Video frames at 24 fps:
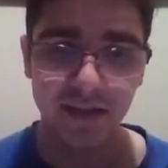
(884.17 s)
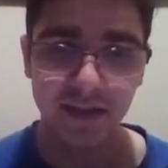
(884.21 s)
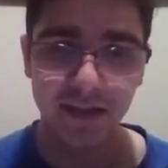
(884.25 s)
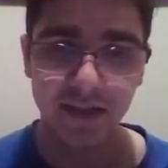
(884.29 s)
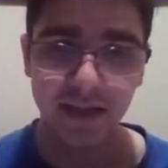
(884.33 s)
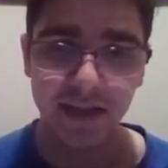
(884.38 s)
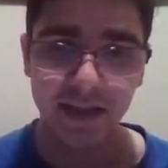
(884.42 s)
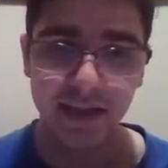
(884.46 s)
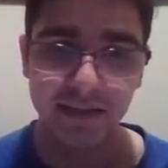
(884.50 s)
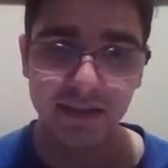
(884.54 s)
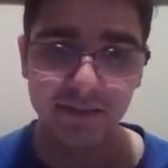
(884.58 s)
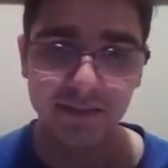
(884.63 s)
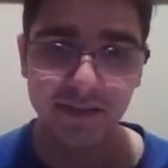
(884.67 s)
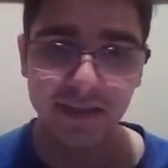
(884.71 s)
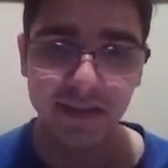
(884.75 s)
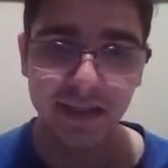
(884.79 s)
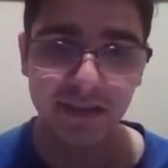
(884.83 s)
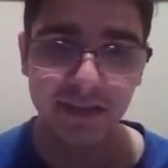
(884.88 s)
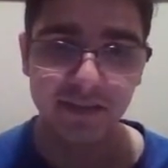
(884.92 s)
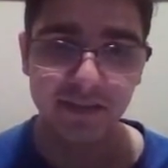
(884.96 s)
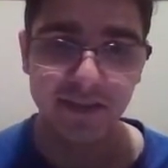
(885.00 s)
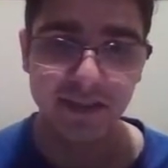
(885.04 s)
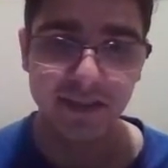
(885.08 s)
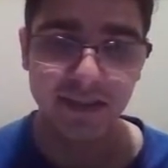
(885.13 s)
If you
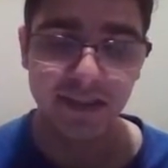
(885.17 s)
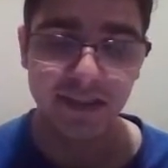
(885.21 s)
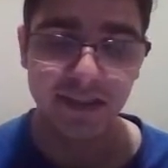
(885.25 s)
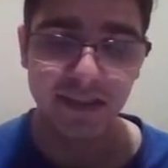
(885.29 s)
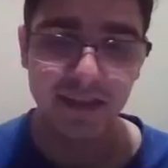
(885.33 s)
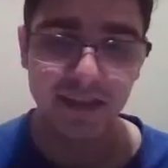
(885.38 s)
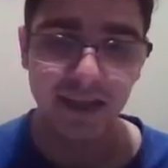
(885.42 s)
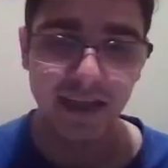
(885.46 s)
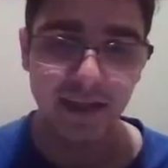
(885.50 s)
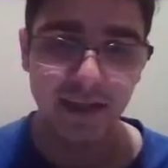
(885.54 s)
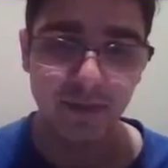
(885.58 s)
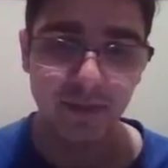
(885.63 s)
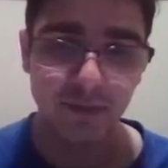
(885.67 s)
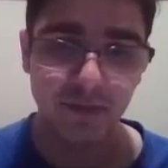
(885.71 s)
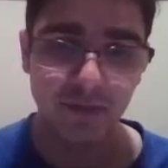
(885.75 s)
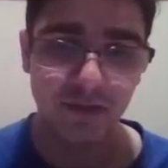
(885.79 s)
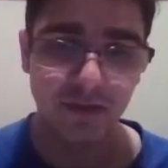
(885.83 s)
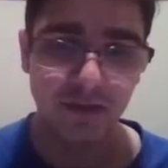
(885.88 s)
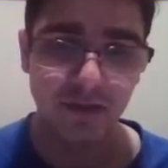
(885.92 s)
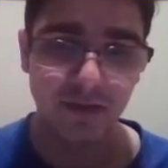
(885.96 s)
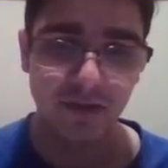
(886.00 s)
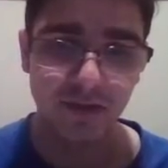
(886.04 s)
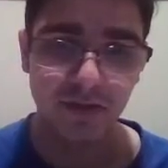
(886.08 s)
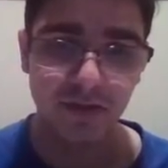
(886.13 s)
have any games
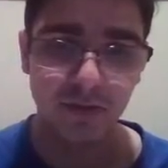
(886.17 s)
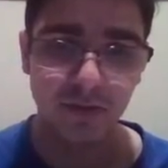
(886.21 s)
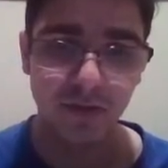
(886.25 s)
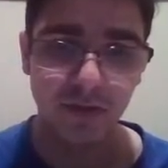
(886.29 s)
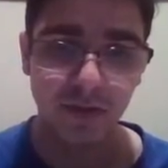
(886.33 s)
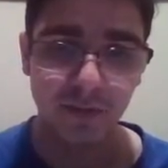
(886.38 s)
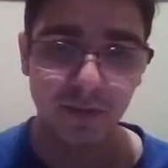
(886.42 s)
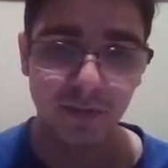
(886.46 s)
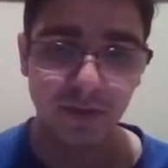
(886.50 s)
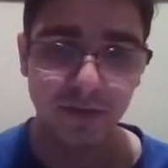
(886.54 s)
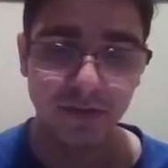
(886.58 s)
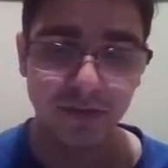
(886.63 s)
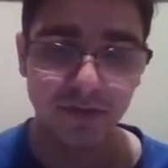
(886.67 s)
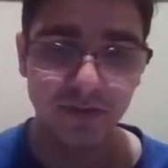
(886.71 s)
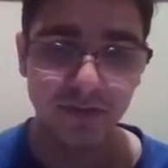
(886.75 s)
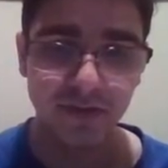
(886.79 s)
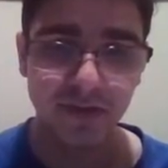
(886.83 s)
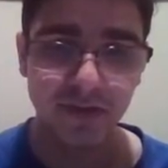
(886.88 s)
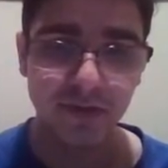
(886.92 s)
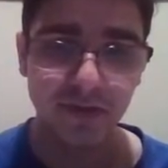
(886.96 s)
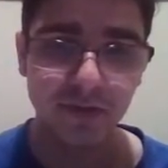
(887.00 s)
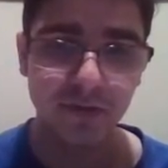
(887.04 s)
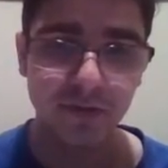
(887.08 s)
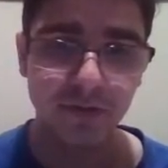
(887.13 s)
you want me to
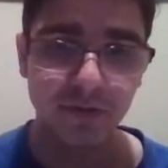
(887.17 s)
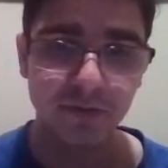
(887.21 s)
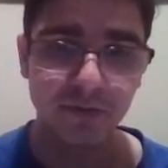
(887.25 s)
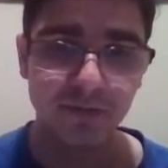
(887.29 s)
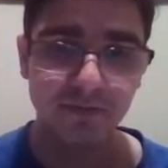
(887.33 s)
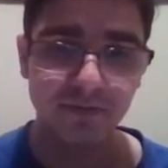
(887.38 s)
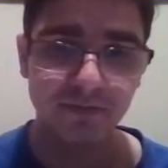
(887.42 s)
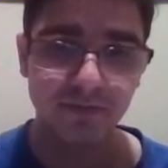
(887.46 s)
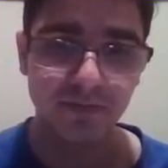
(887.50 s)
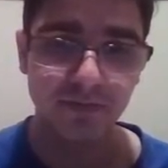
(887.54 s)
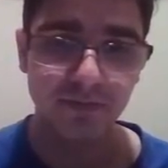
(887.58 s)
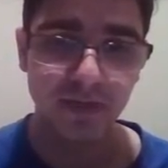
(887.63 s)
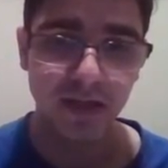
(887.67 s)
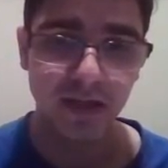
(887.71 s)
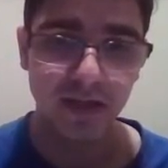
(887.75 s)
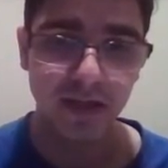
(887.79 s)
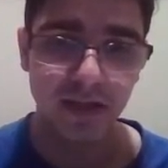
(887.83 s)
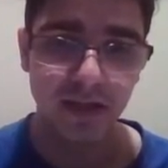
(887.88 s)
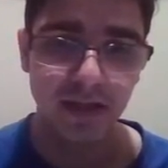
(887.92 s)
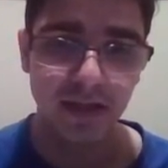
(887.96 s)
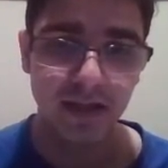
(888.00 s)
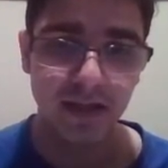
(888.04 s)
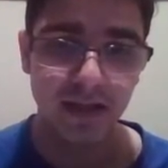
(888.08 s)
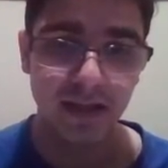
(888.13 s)
review,
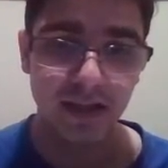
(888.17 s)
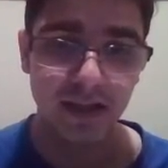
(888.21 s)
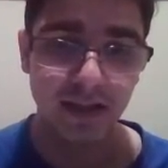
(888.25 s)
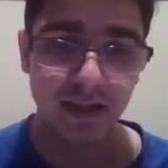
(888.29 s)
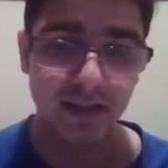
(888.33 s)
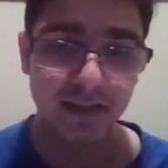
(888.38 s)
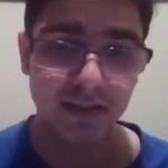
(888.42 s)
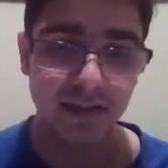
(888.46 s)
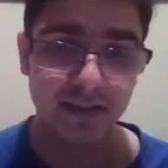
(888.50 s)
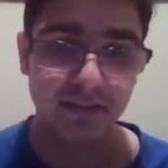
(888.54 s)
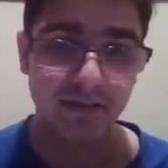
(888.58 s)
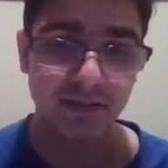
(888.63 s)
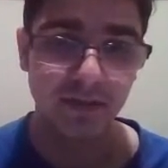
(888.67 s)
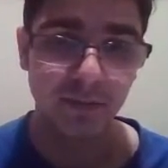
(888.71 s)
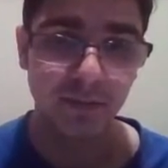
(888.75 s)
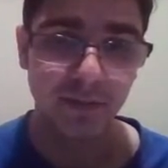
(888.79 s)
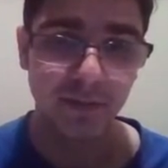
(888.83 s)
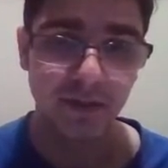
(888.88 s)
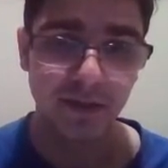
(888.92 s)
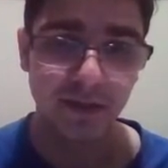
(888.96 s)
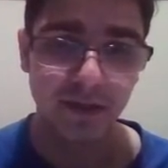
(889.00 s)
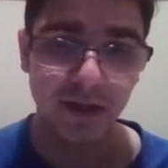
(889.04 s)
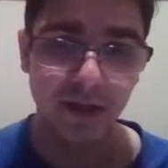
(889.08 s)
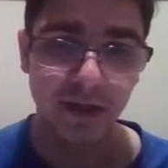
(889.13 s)
leave them
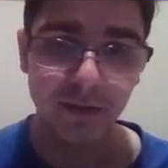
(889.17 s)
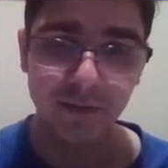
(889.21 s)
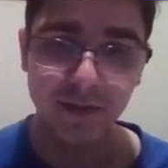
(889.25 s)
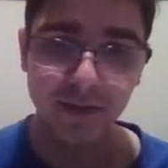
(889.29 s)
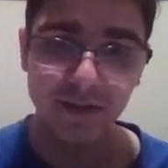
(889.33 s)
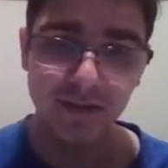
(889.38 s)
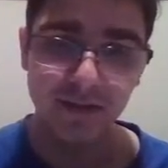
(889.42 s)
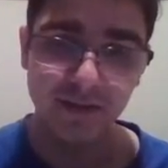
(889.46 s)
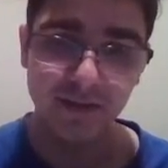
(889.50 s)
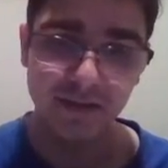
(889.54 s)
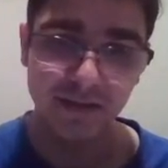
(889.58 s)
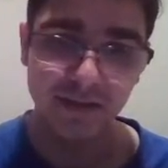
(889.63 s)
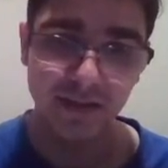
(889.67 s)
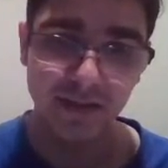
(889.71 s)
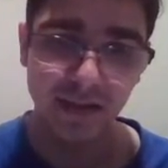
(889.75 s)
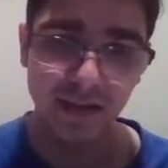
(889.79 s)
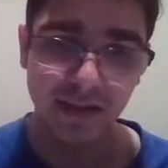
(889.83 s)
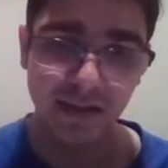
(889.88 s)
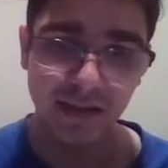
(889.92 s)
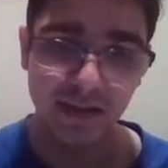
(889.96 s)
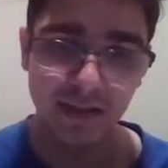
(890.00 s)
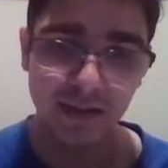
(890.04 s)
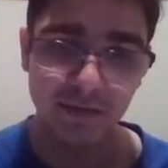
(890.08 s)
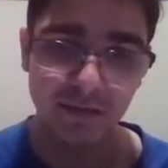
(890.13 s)
in the comments,
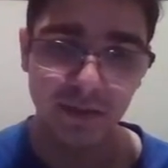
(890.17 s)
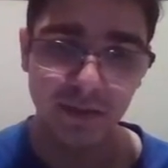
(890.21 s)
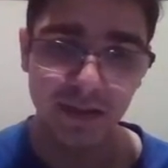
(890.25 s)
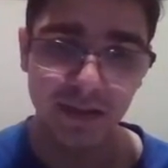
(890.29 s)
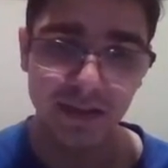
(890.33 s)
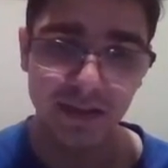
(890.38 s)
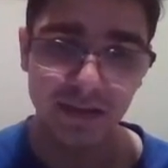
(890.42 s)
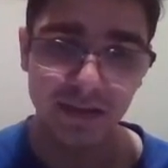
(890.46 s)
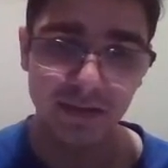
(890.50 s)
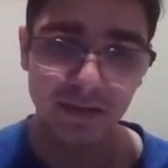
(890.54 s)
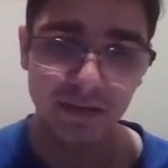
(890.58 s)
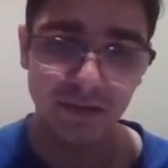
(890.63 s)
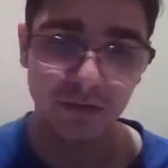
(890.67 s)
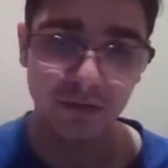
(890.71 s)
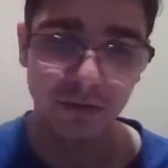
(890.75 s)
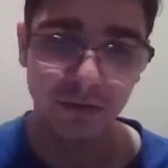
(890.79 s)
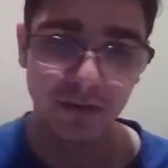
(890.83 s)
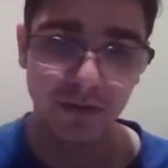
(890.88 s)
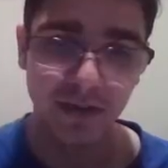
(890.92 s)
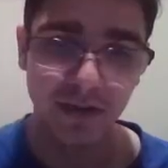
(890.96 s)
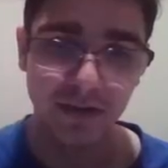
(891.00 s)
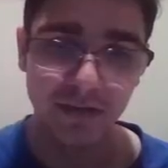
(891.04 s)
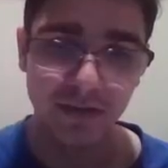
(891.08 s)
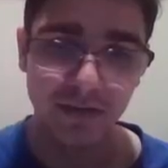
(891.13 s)
and I might go
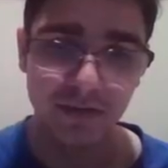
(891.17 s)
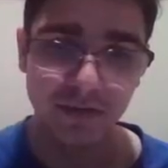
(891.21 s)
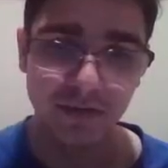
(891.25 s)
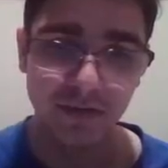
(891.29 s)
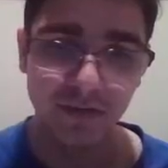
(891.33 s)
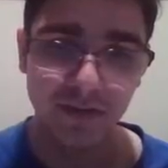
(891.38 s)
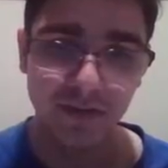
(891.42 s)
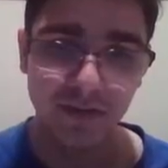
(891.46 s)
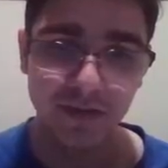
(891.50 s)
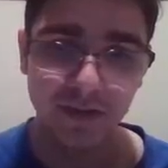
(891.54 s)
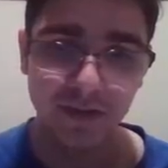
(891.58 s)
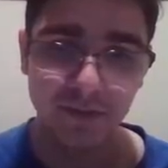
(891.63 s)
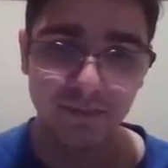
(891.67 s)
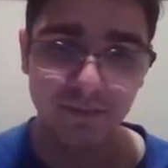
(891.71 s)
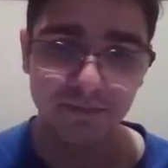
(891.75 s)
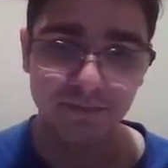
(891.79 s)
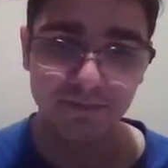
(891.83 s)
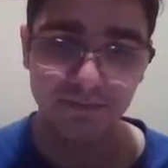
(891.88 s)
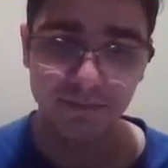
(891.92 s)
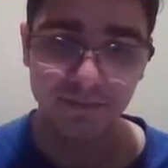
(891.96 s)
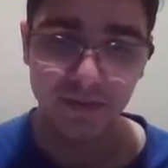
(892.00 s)
around to review them.